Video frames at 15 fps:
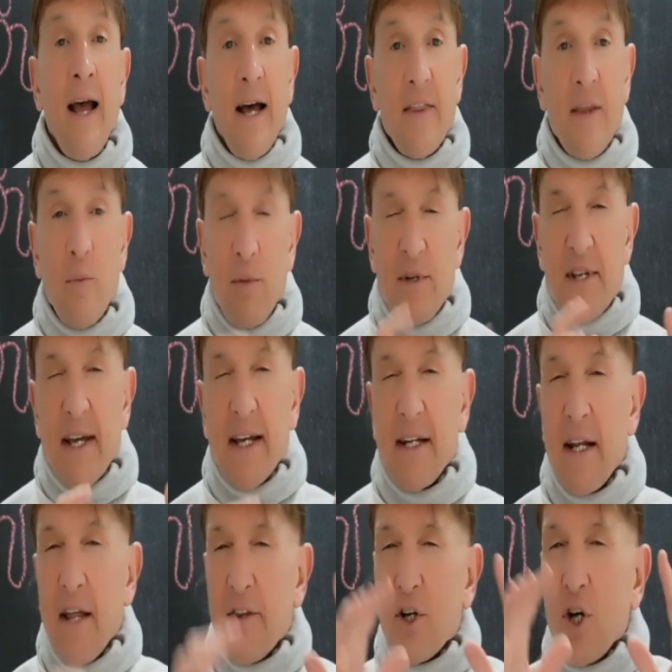And then we take
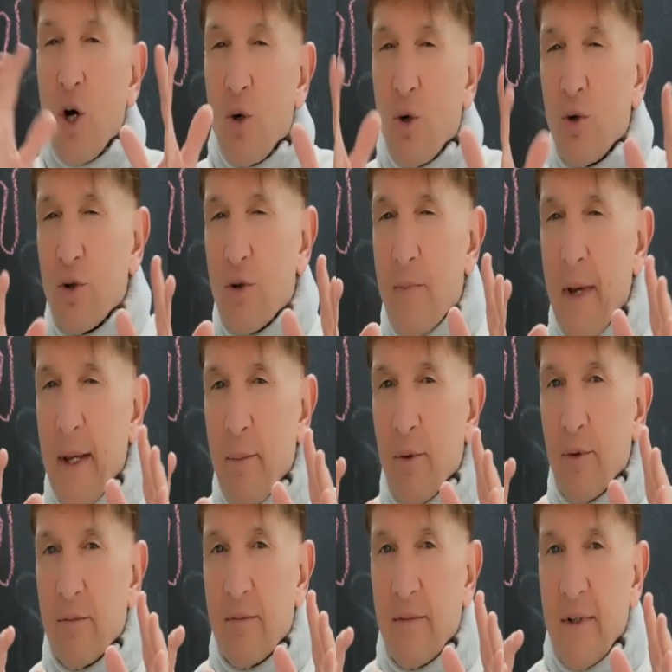another cohort of
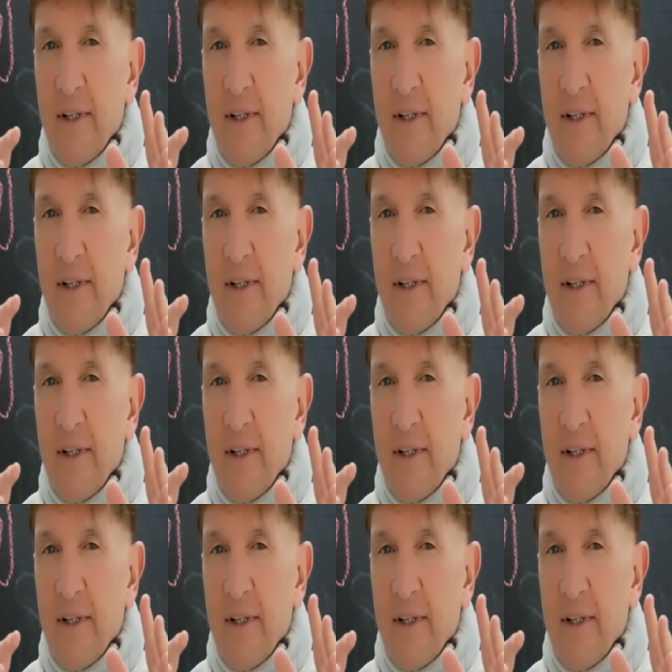people.